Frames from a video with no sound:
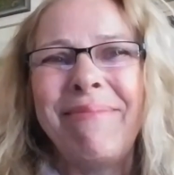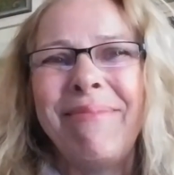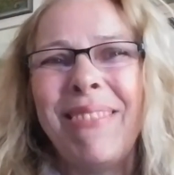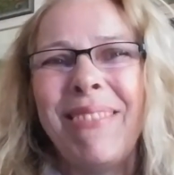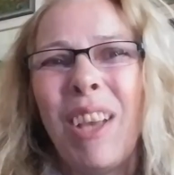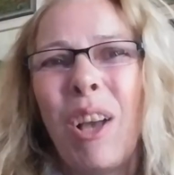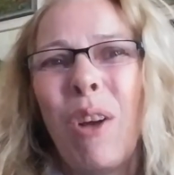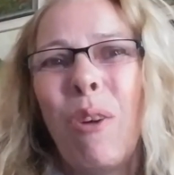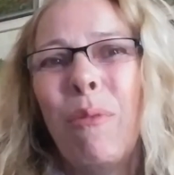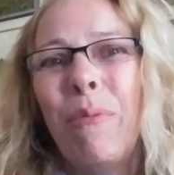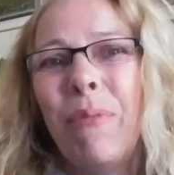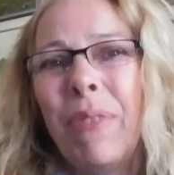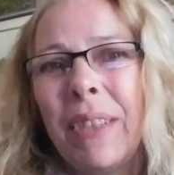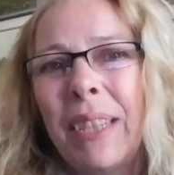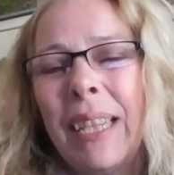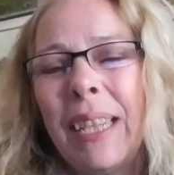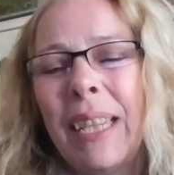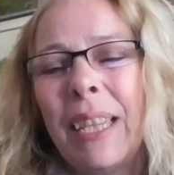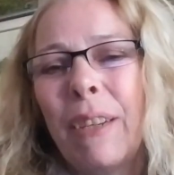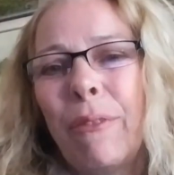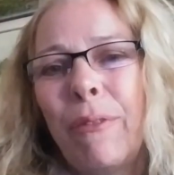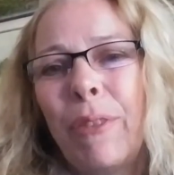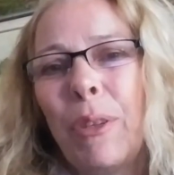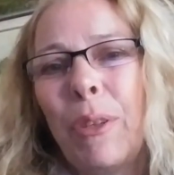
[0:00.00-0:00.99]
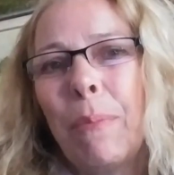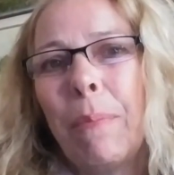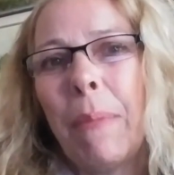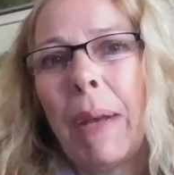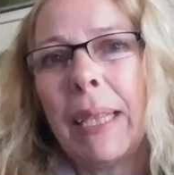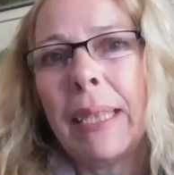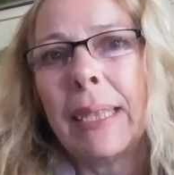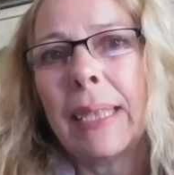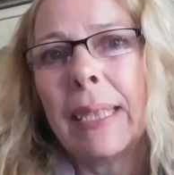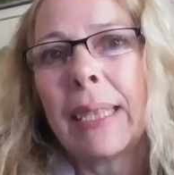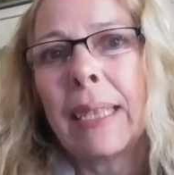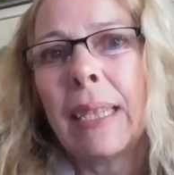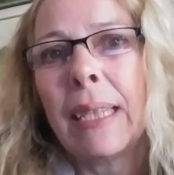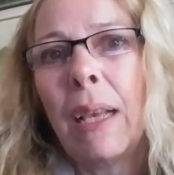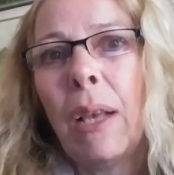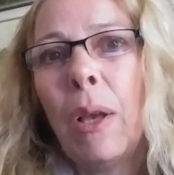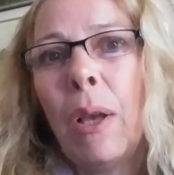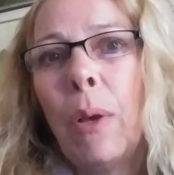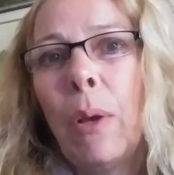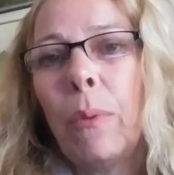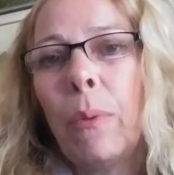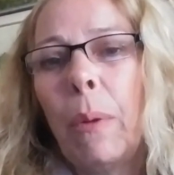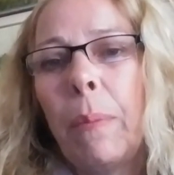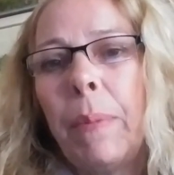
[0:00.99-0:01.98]
Hopefully in a few months,
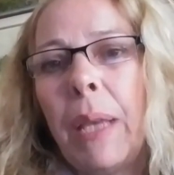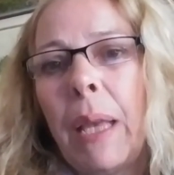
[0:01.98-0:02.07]
we'll be